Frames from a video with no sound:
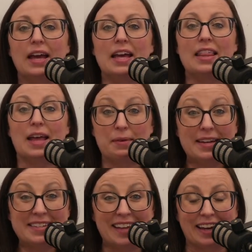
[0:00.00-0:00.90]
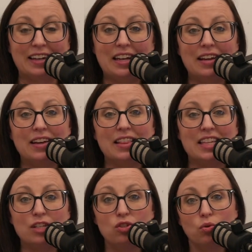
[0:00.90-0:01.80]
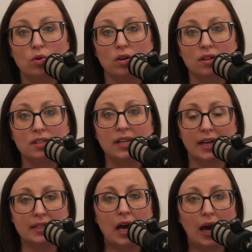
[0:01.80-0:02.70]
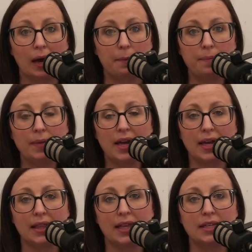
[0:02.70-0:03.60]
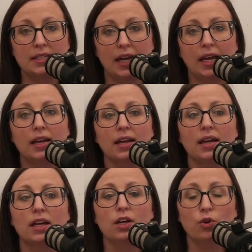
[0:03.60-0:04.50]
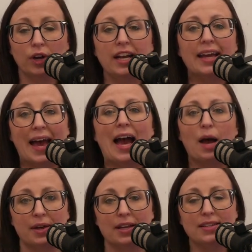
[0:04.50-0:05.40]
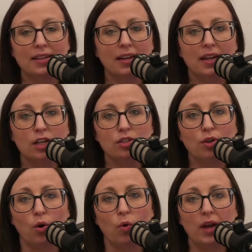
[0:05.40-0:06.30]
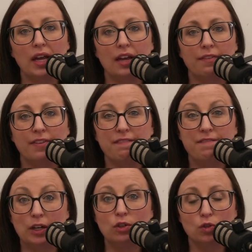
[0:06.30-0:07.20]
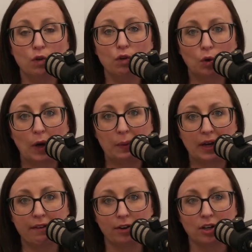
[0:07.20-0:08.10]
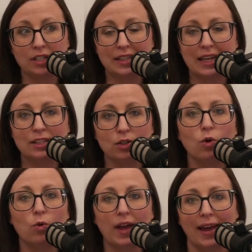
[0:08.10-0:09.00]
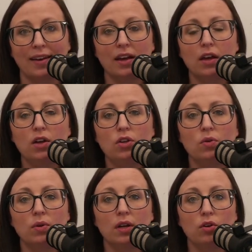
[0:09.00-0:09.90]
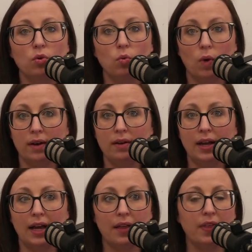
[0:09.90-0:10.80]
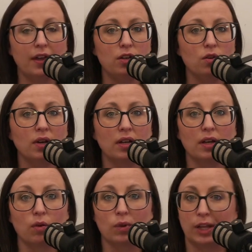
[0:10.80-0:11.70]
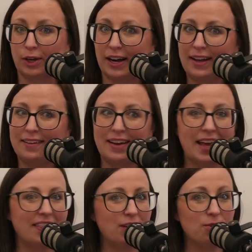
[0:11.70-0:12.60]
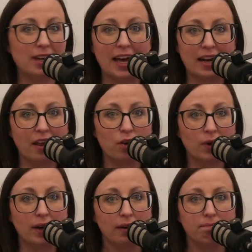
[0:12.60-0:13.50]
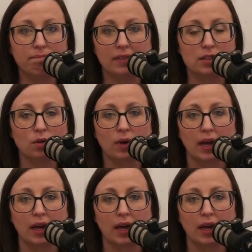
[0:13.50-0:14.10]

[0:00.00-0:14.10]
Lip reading: That being said, these tools take time and they take creating a habit. So if it feels overwhelming at first, that's okay. You can do one and then you can get really good at it and then you can add another one in. That's okay.